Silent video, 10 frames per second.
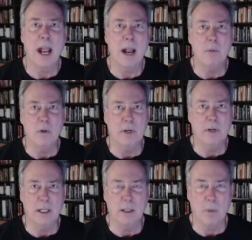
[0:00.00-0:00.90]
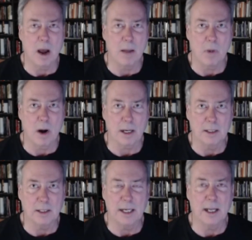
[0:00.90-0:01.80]
and move it into the bond
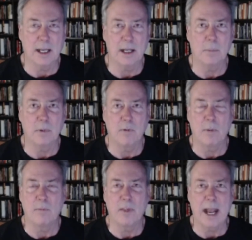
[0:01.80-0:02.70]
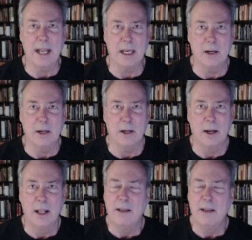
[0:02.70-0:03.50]
market that had underperformed for that year.